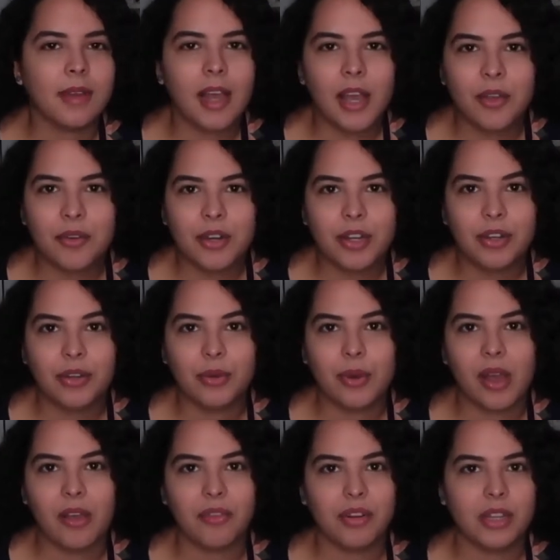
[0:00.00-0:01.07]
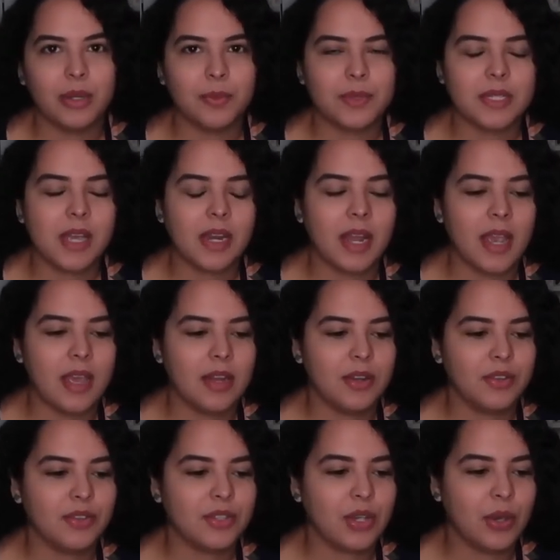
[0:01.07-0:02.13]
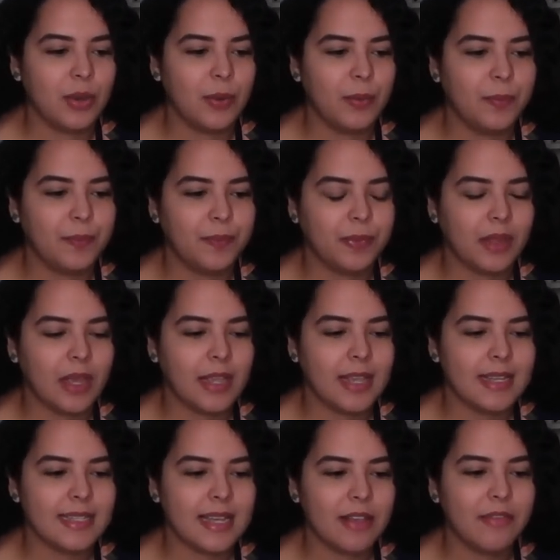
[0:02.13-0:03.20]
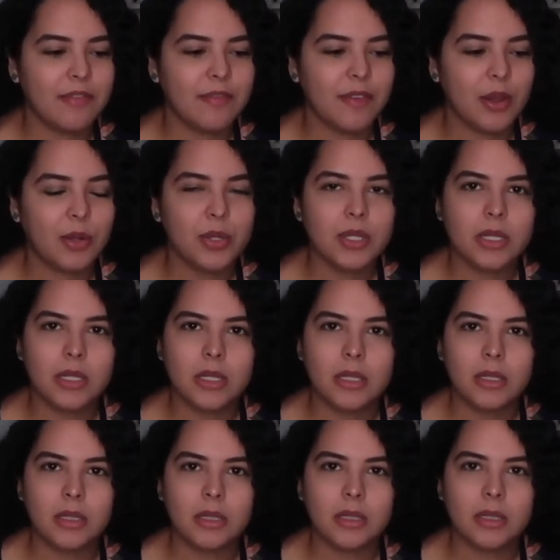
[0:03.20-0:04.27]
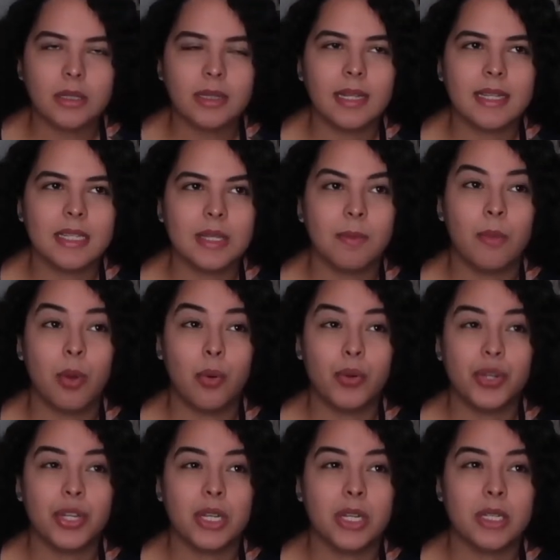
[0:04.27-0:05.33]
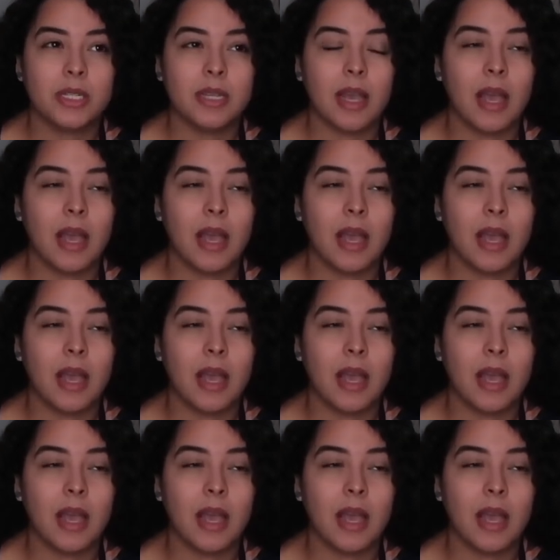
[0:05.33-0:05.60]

I already knew how everything was gonna end, so I guess I felt less emotions.